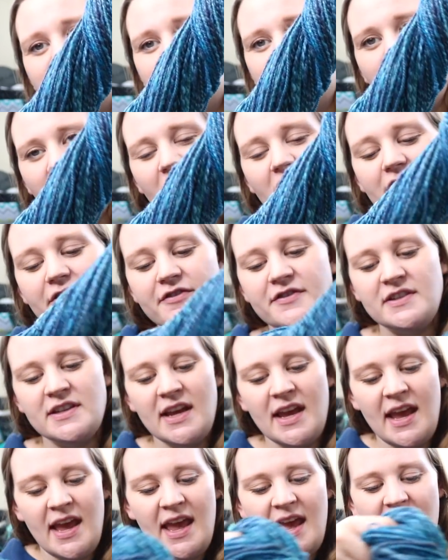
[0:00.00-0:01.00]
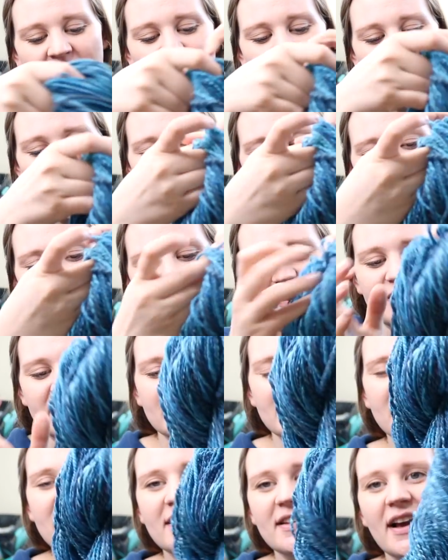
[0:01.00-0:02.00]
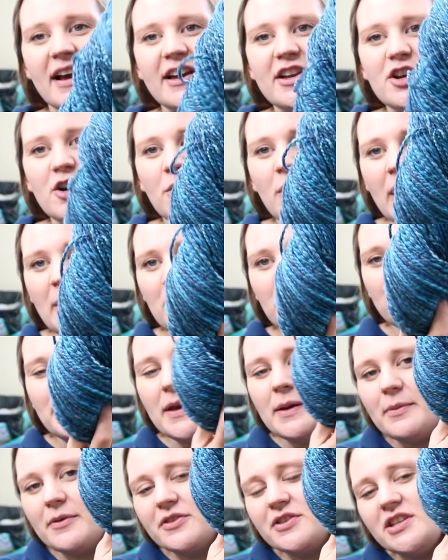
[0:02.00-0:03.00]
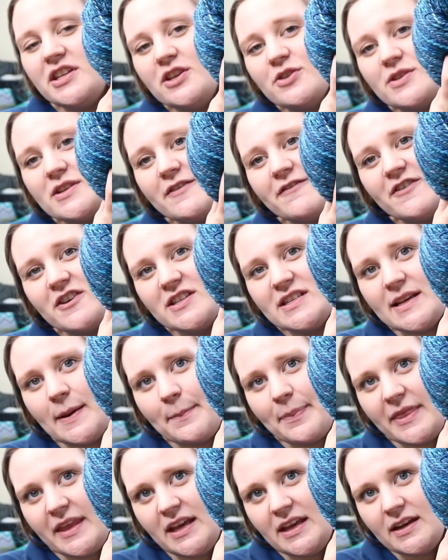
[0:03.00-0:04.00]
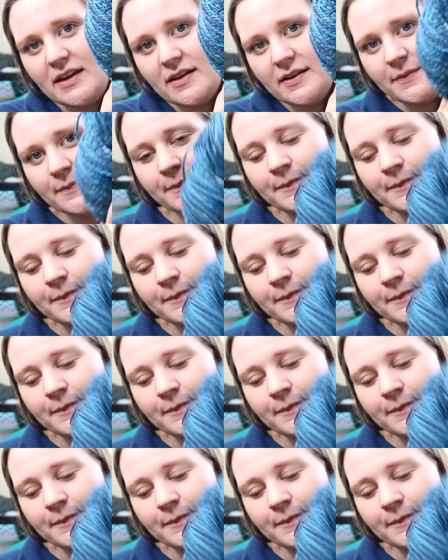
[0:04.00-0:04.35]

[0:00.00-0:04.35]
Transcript: soft, and I know I will be able to use it for something.